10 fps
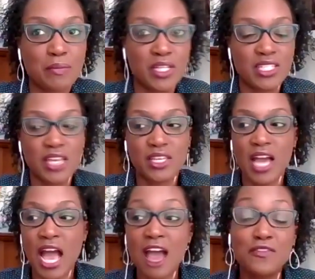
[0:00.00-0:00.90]
Because
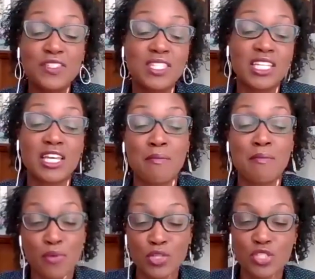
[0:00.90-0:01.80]
I've seen in my
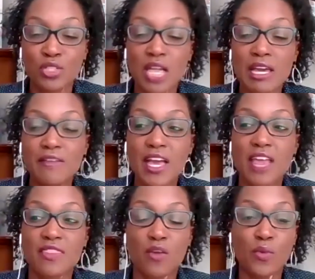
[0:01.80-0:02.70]
personal life
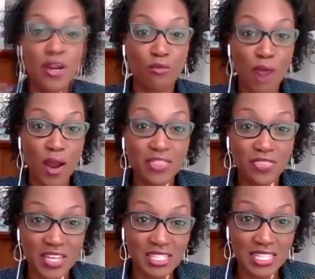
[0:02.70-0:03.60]
that when I write
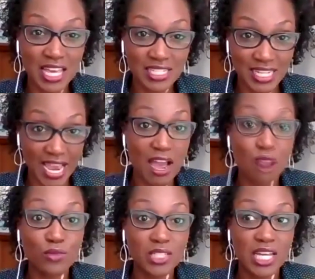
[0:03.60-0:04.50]
things
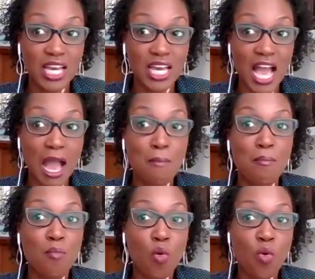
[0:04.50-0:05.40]
down,
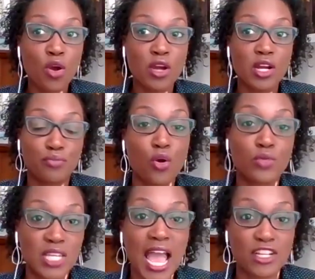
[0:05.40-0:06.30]
I'm more
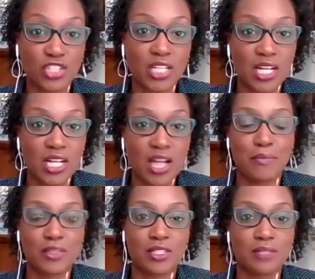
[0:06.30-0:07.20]
prone to actually
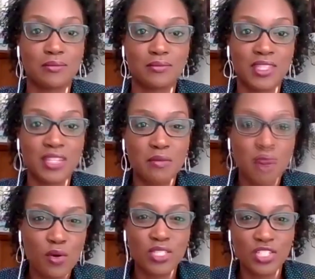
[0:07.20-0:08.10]
accomplish them than
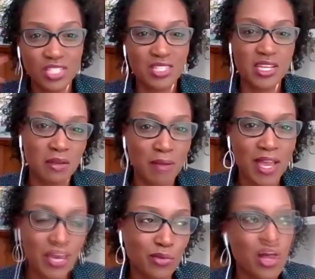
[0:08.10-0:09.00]
opposed to just thinking in
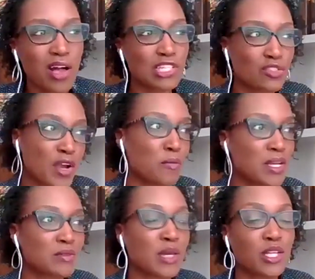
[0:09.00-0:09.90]
my head, well, I'll just write on
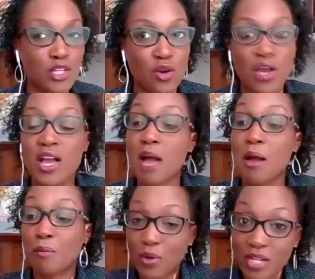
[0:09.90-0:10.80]
Monday. It's like, no, I'm
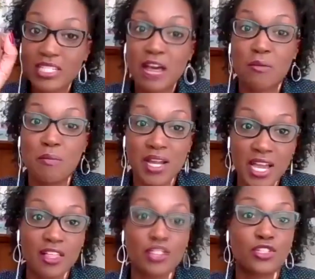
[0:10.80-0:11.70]
gonna put it down on my
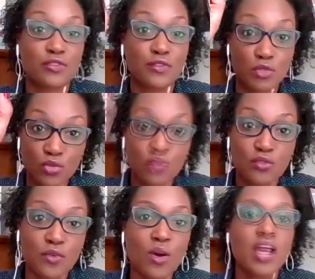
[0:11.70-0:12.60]
calendar from 2 to
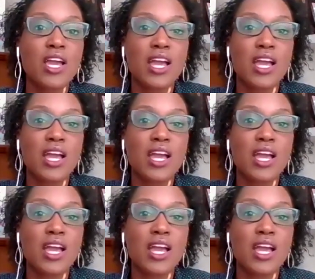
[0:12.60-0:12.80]
4.